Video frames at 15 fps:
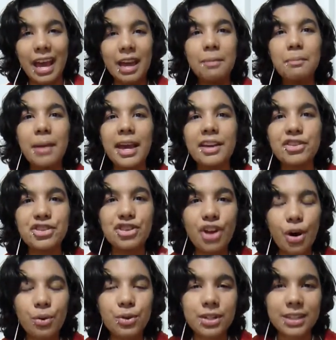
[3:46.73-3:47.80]
It makes
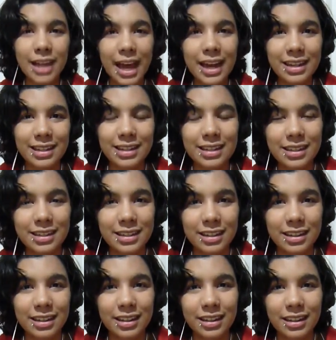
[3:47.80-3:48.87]
no sense
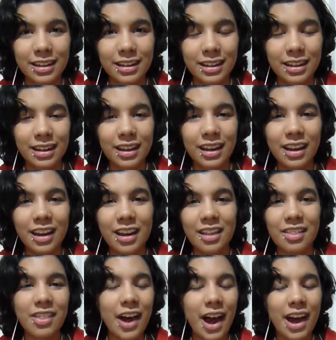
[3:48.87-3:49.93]

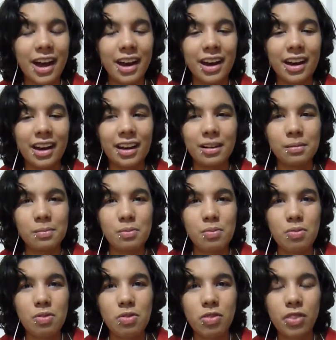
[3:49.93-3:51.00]
that
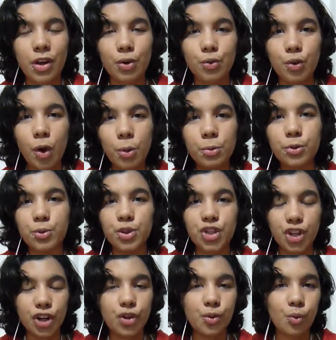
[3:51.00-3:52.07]
the robes would
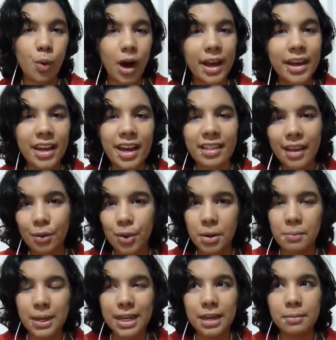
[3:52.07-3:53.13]
turn white and that would
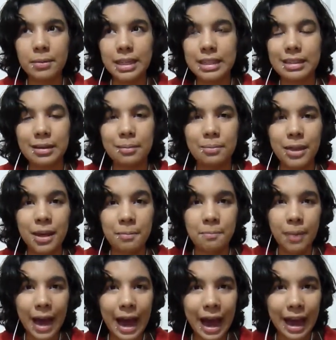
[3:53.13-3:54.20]
immediately mean something
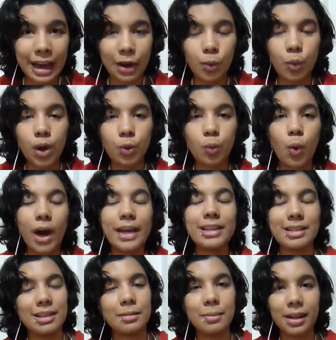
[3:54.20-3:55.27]
bad when
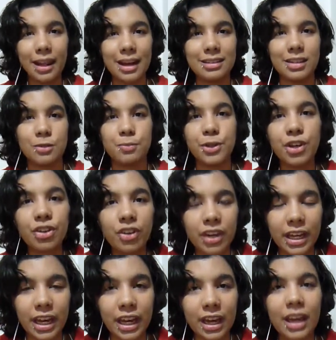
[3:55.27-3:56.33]
white symbolizes
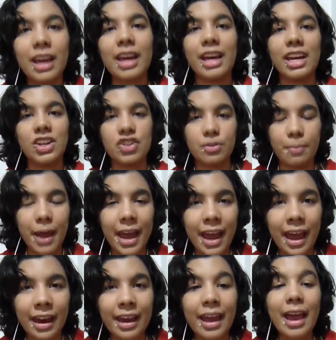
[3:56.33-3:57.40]
purity in
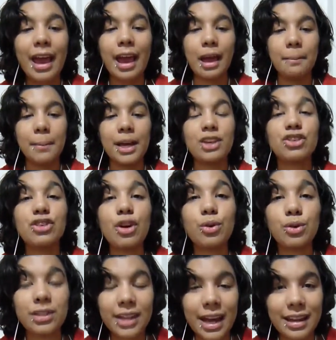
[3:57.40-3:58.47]
Japan. It makes
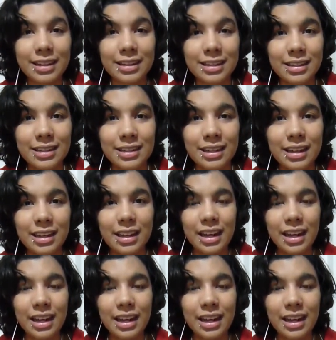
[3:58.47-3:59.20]
no sense.